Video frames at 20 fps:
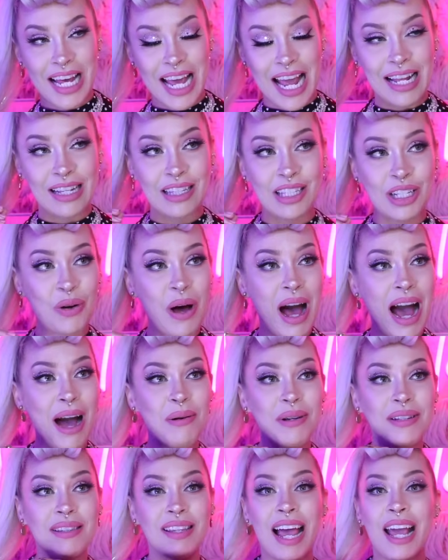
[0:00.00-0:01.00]
And so I
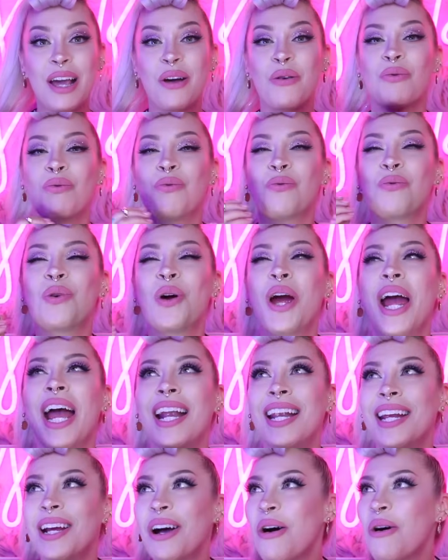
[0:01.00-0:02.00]
was like
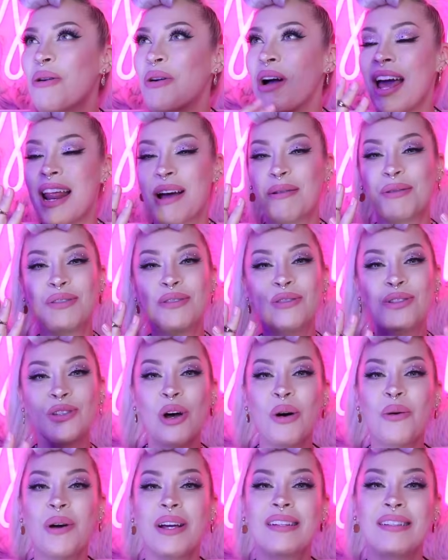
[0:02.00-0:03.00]
ready. Oh God, I was
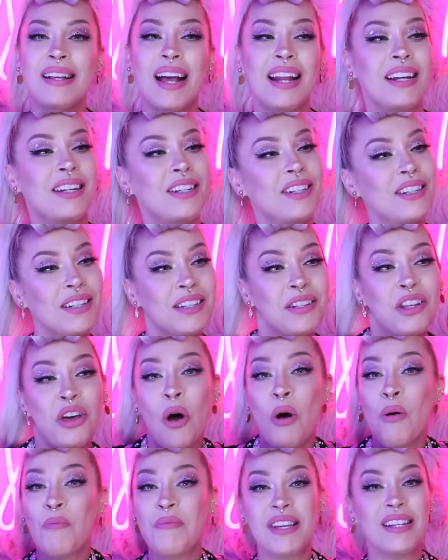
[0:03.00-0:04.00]
so excited to just
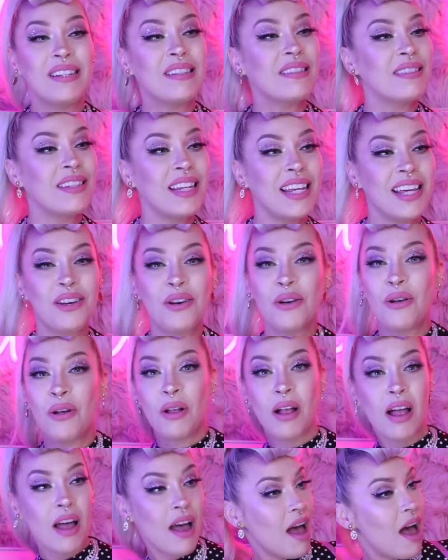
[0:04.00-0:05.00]
go be
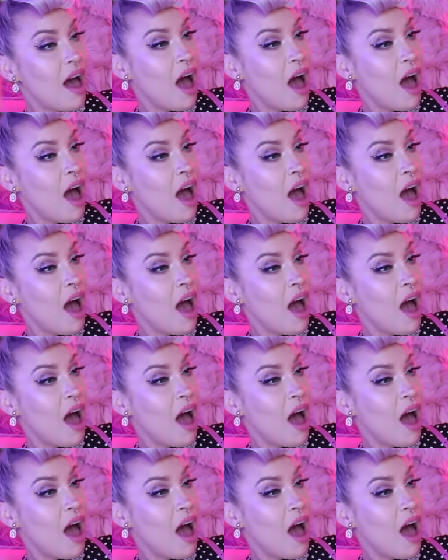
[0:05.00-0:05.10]
single.